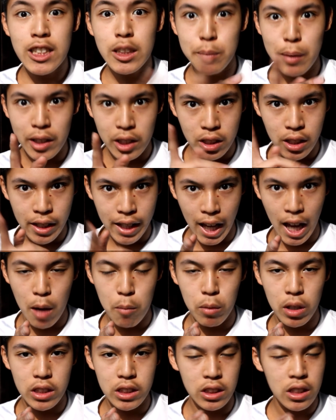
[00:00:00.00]
especially
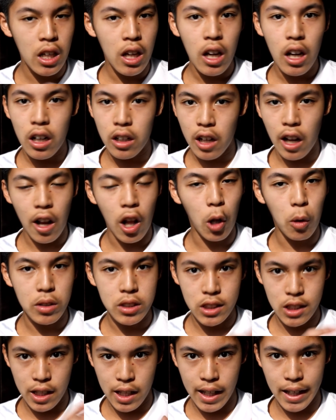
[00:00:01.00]
cameras, are not
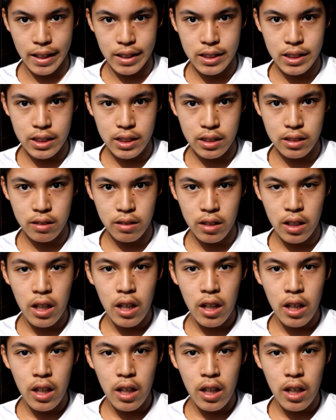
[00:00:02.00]
always the case.